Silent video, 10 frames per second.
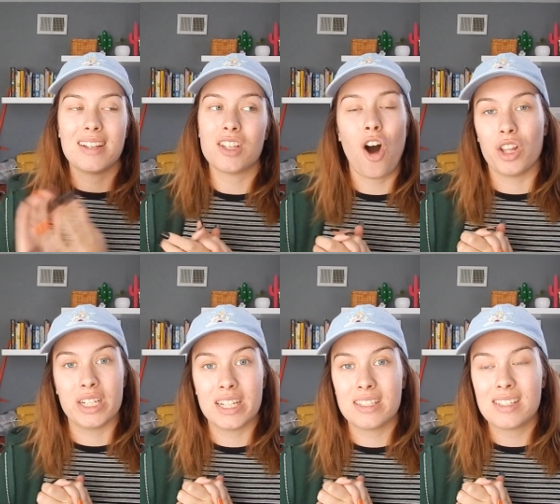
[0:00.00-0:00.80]
That's
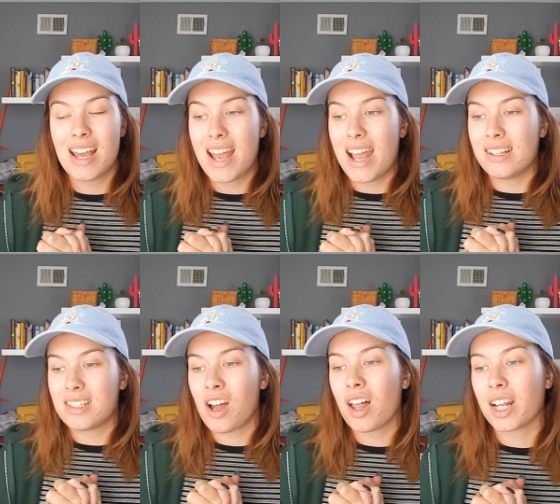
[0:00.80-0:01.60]
all it is.
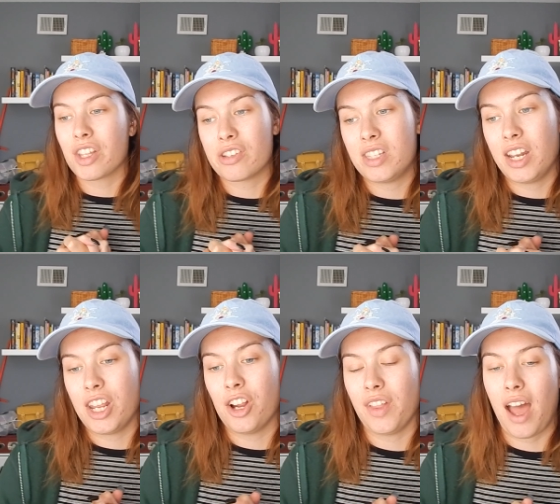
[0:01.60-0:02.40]
It's not like they're
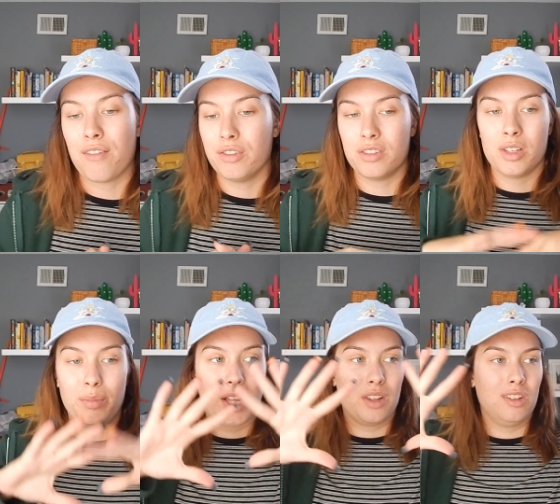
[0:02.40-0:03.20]
sitting here, they have
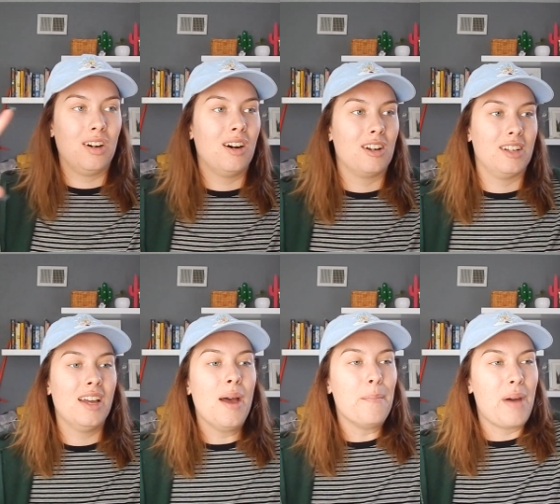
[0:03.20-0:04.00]
some like long